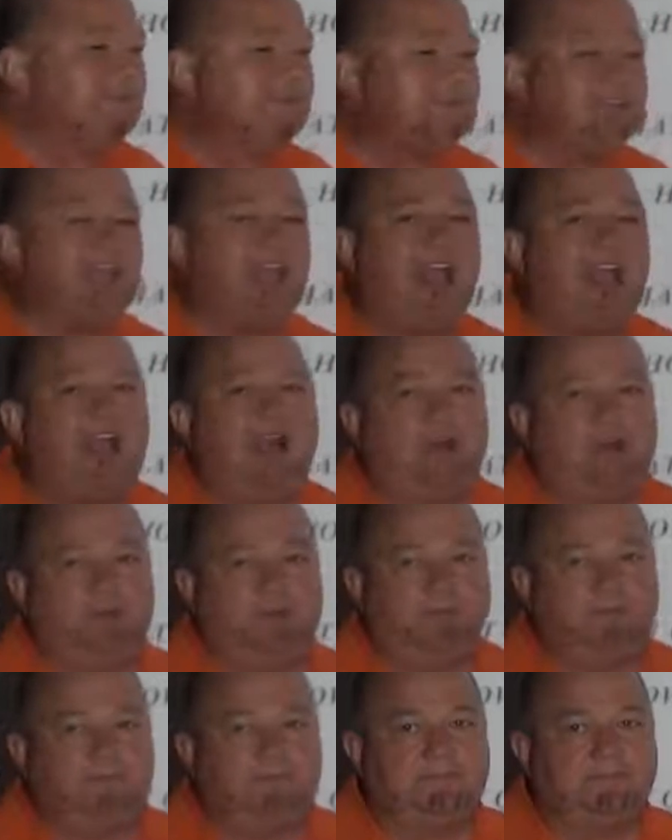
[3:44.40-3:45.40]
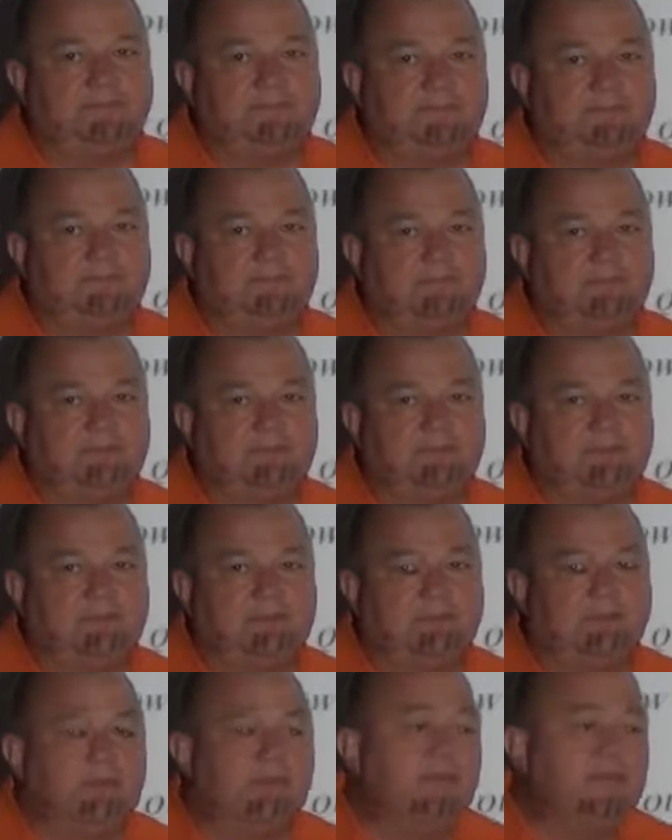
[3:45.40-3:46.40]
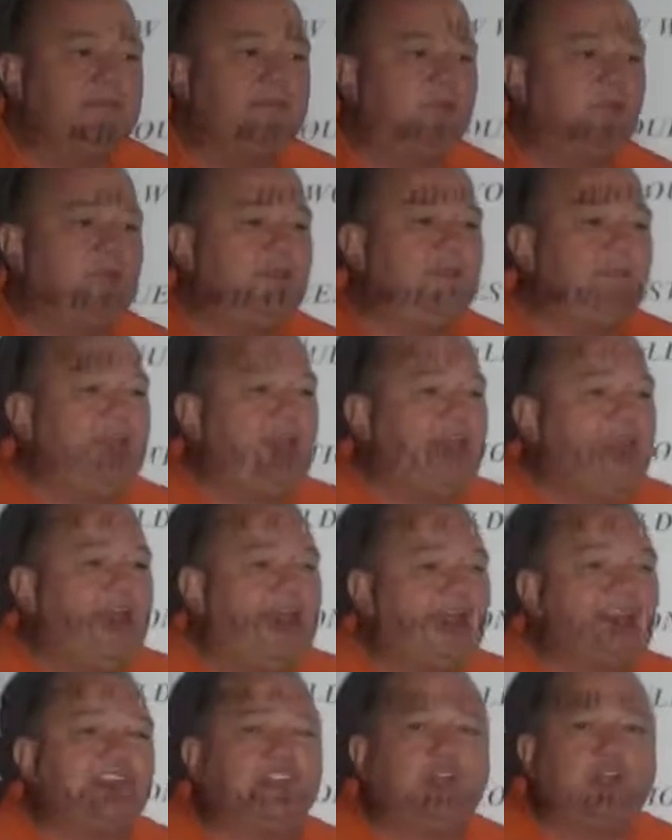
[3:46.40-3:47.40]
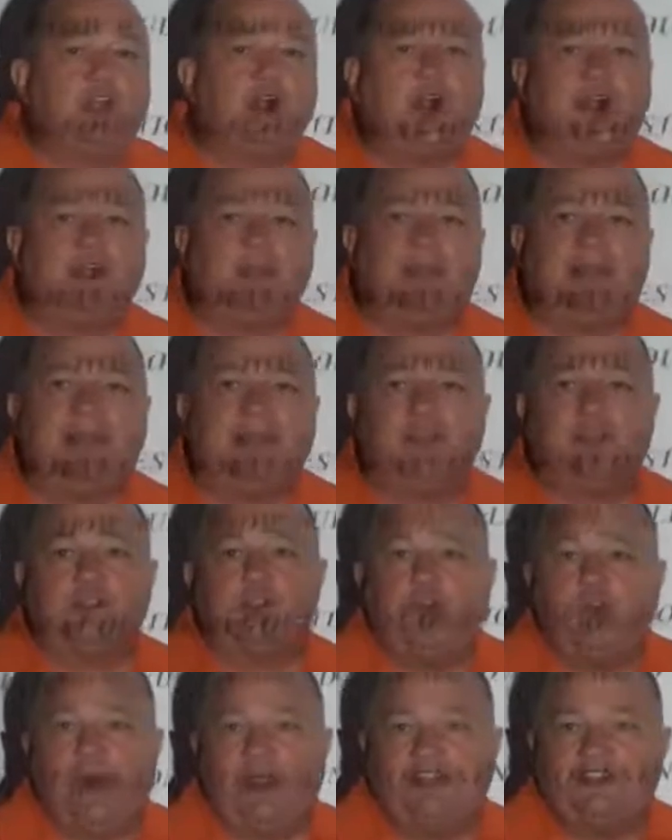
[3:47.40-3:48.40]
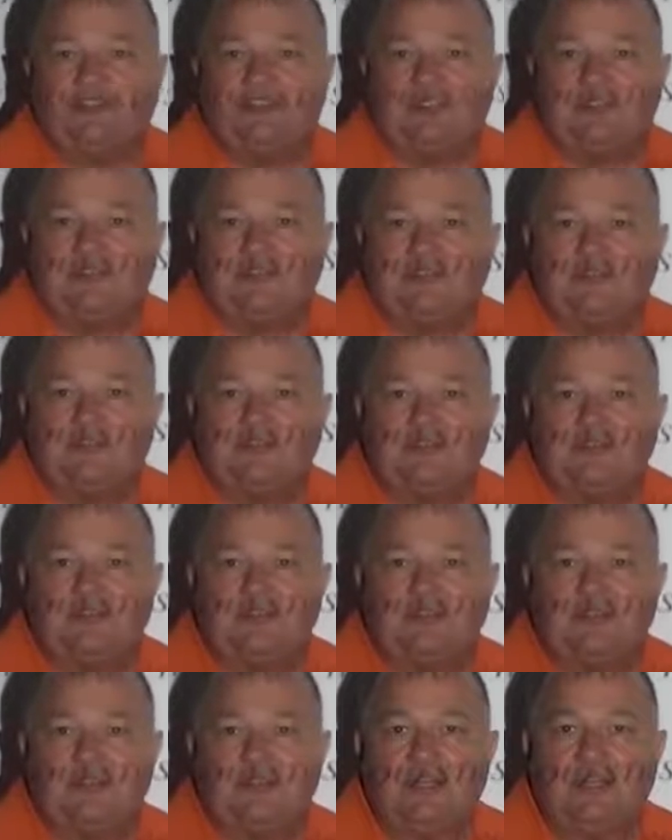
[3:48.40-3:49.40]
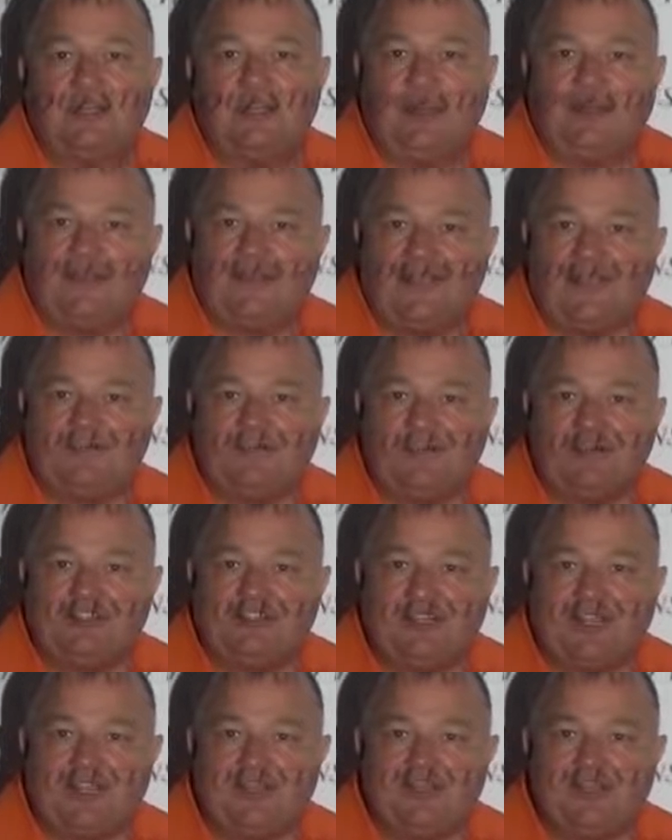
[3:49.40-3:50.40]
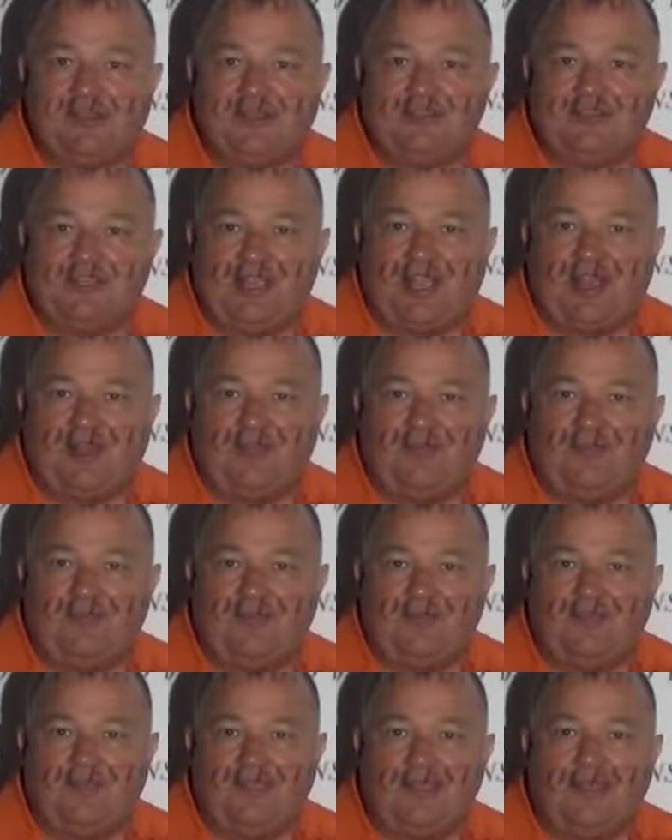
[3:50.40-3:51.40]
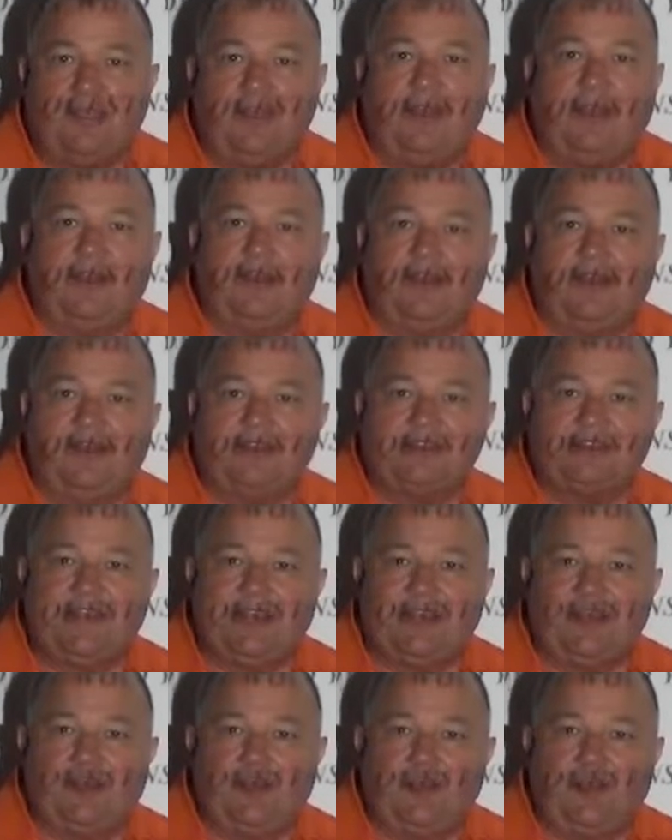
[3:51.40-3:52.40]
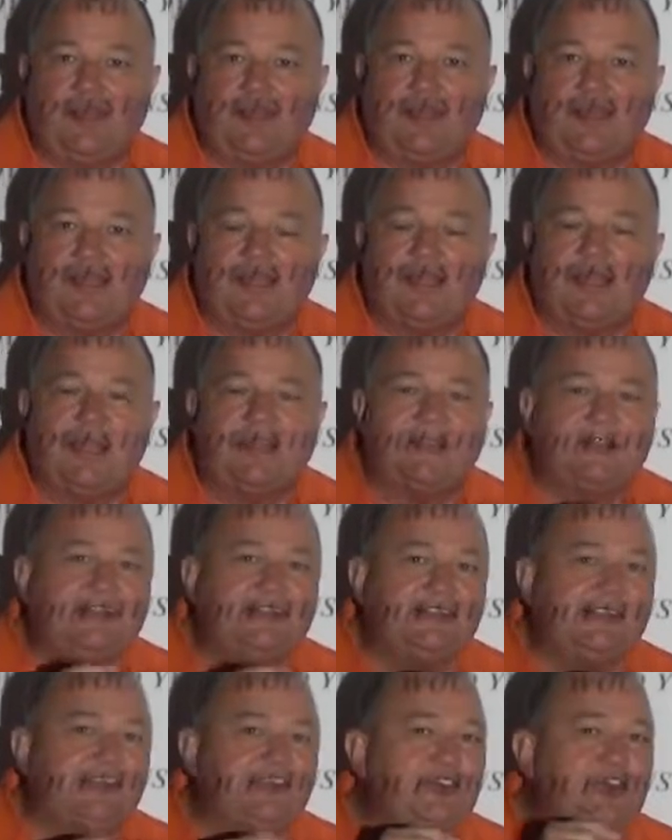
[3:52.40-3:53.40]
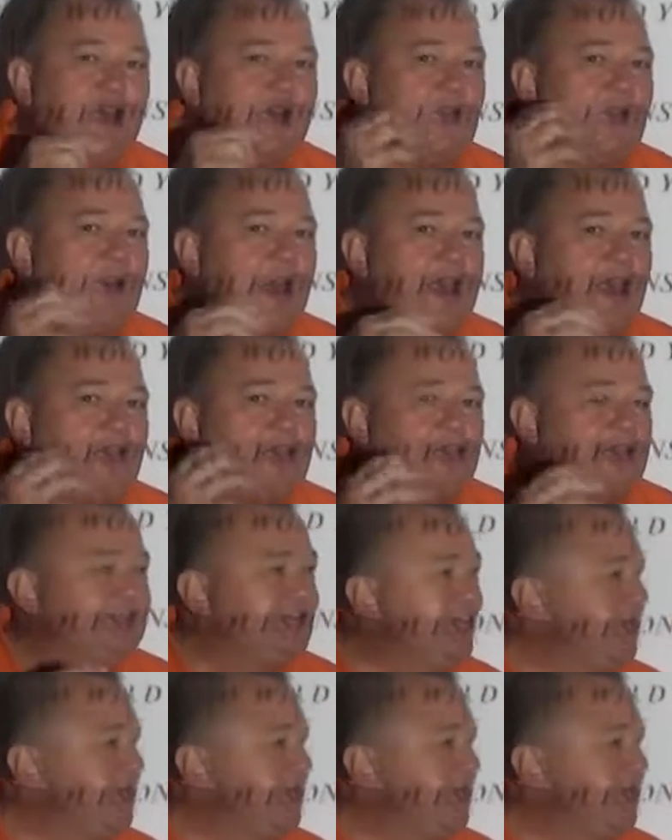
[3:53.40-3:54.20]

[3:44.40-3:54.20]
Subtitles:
says ow, then we've got to ask gallbladder questions. Now think for a second to yourself, and then let's take a look. This isn't a where does